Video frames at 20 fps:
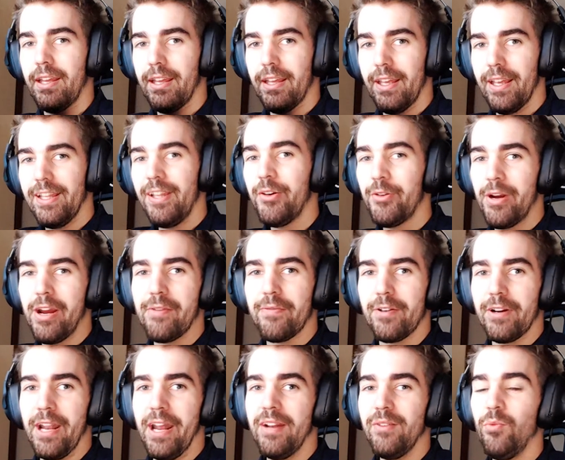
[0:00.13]
Hello
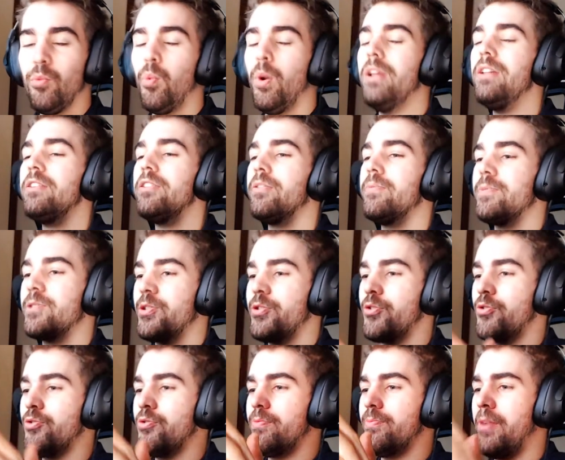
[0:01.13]
everyone and welcome
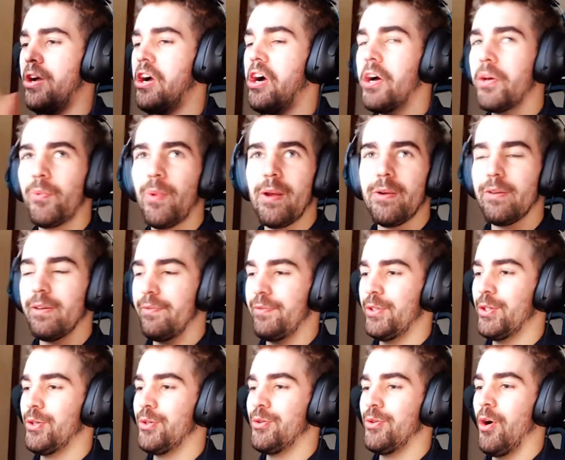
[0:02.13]
to my hardware
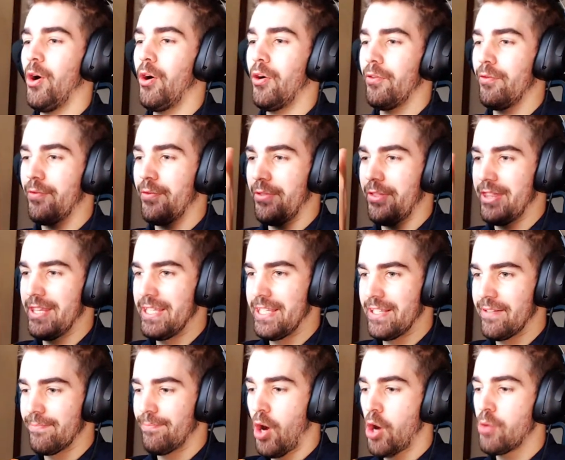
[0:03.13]
review of
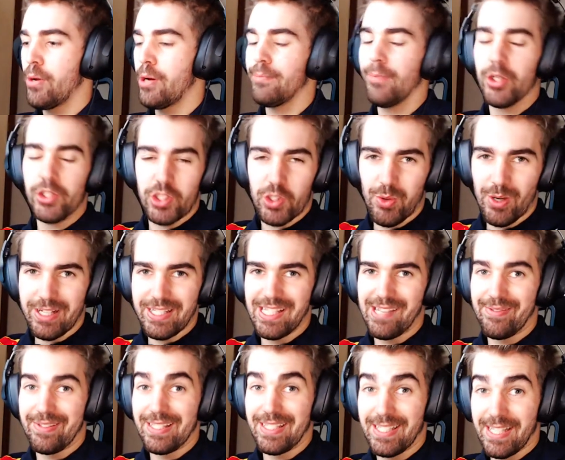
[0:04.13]
the Momo Mod
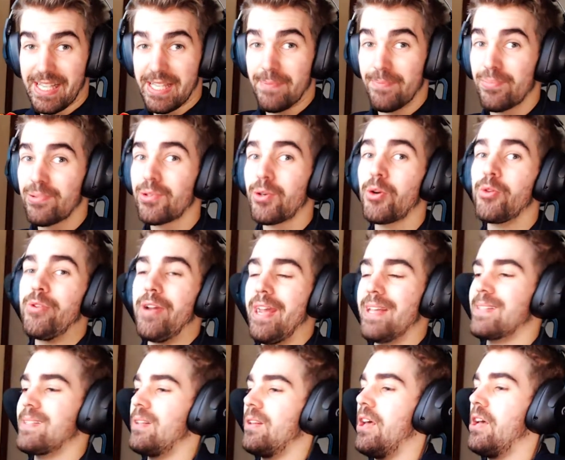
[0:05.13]
27C Pro
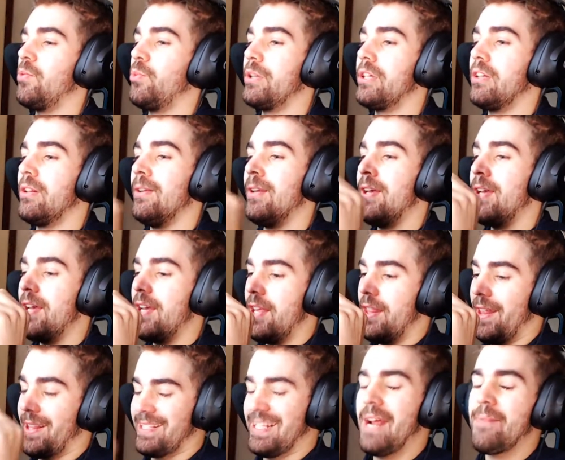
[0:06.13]
SLI wheel.
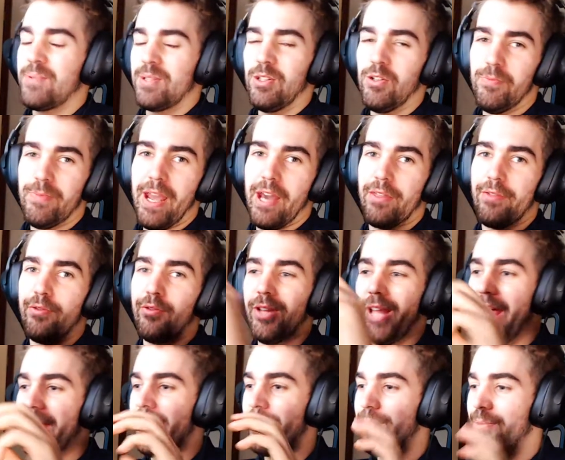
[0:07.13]
It's an absolute mouthful
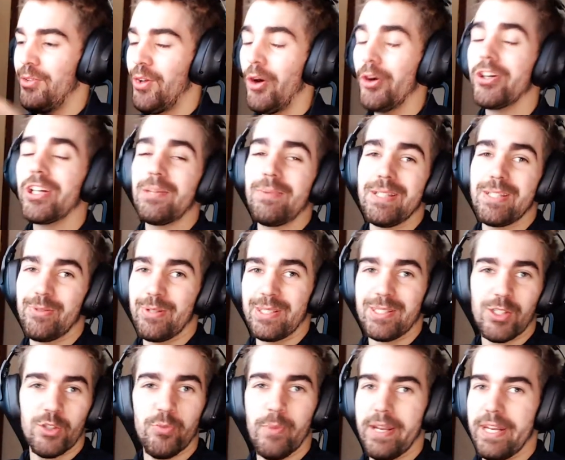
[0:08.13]
and I'm not going to be doing
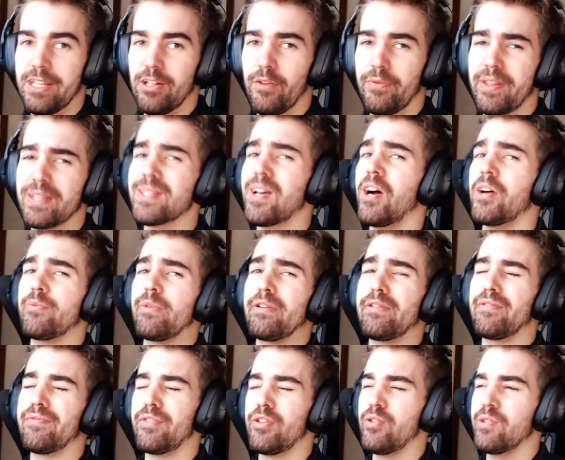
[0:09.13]
too many of these hardware
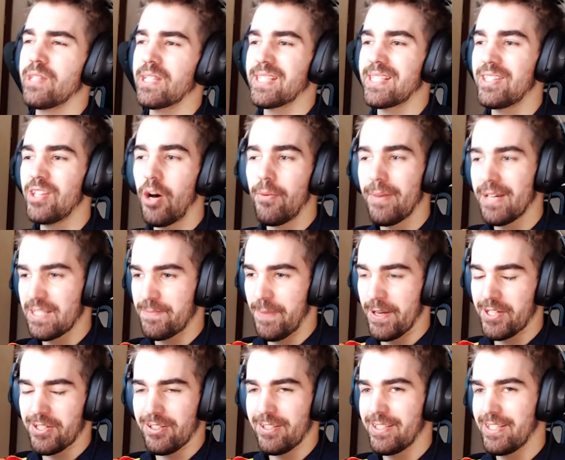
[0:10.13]
reviews, it's not my
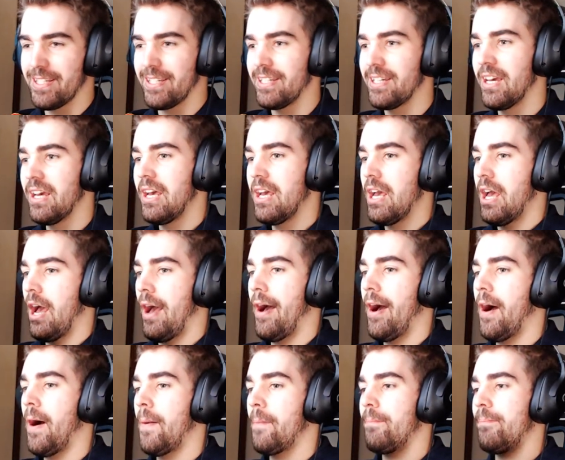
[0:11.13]
specialty,
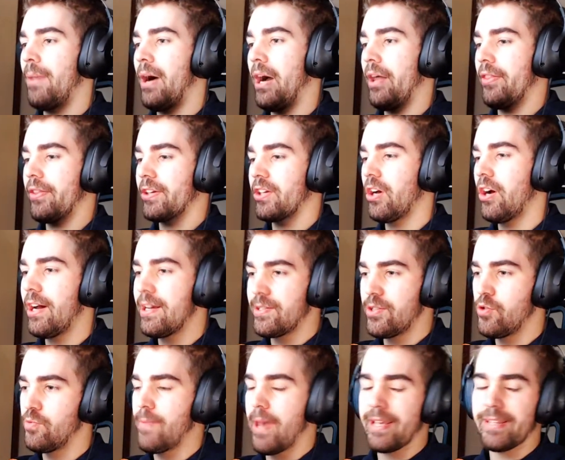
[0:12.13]
um, but the
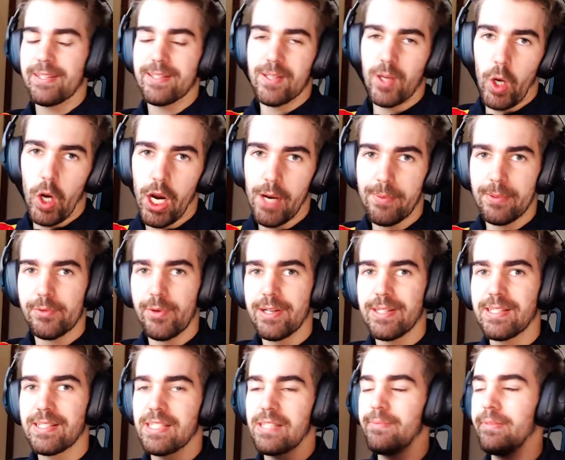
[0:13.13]
guys who make this hybrid
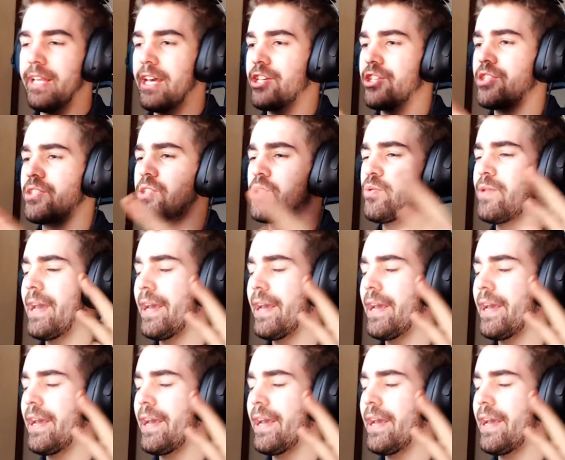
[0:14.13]
racing simulations do a